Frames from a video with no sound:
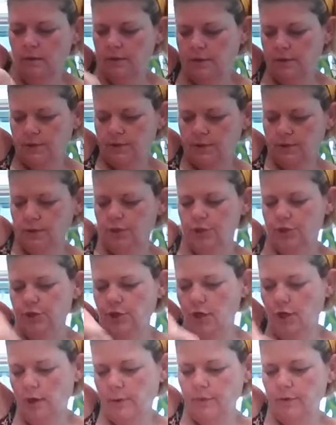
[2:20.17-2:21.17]
It's a good
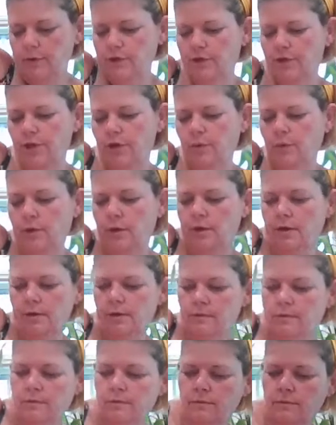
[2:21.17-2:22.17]
job. You're just gonna want
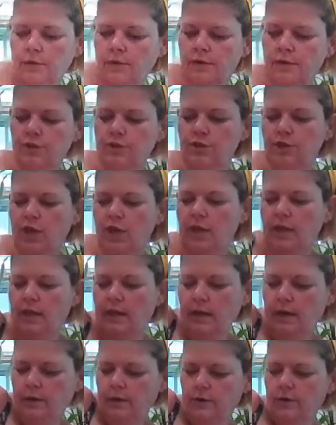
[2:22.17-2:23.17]
to, shake it
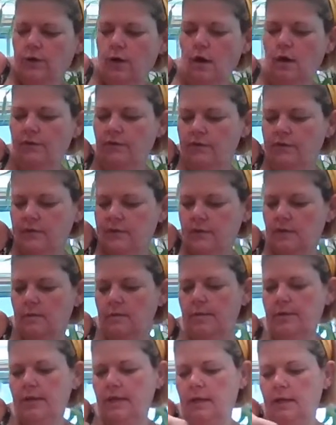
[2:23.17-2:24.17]
out. Obviously, the
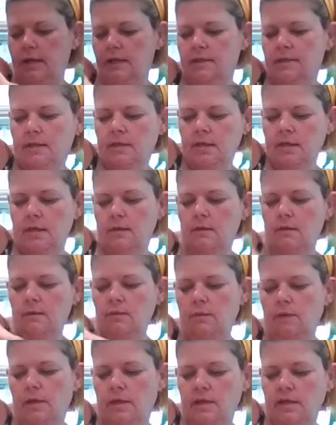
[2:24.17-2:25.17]
banana is gonna
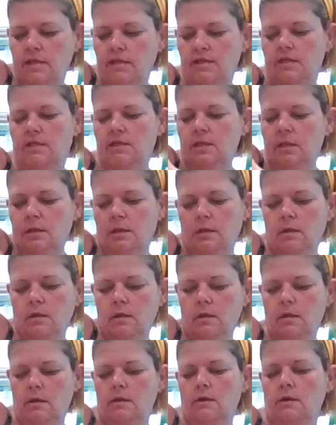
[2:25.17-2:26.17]
want to get stuck
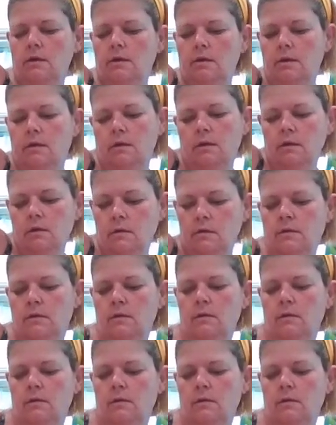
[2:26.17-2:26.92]
there in the,